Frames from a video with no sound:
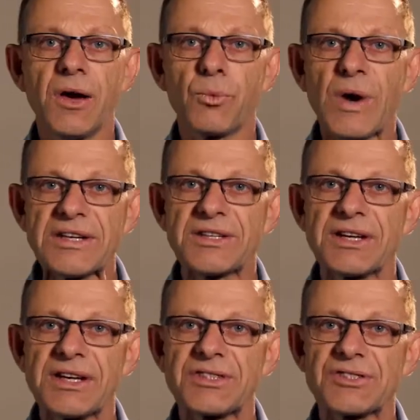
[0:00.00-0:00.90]
Wind
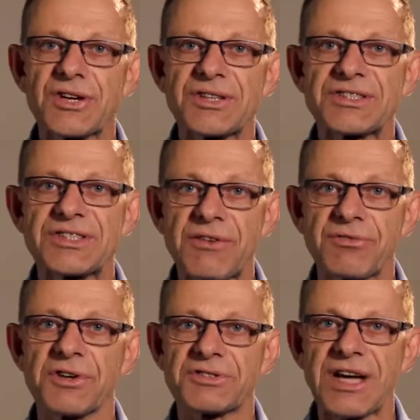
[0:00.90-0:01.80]
can exert
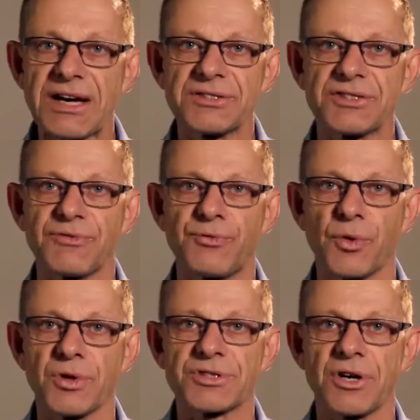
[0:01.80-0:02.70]
several tons of
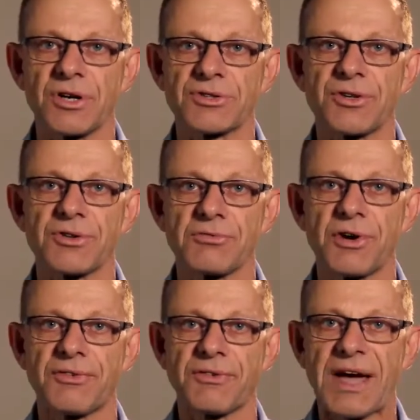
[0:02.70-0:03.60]
force onto the
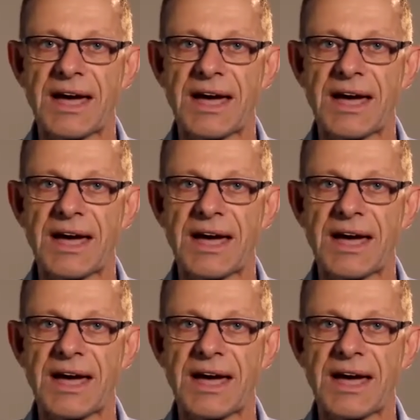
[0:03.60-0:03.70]
roof of a